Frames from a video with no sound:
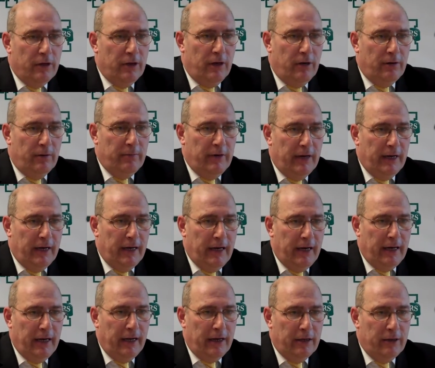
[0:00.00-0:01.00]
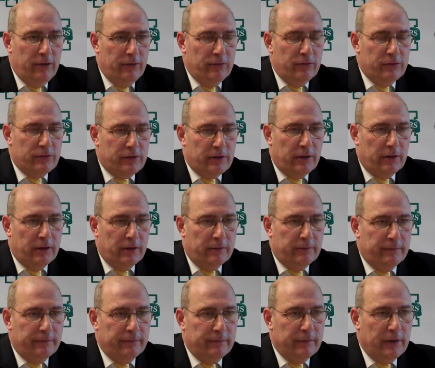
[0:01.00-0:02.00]
You know, I mean, I, I had to use
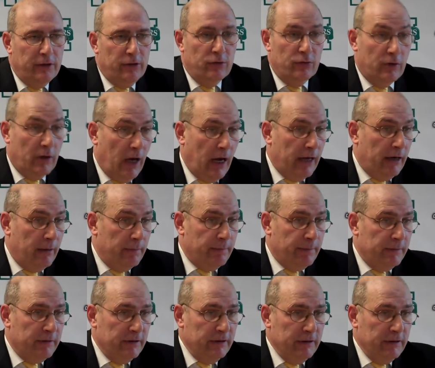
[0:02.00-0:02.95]
uh, a new lineup.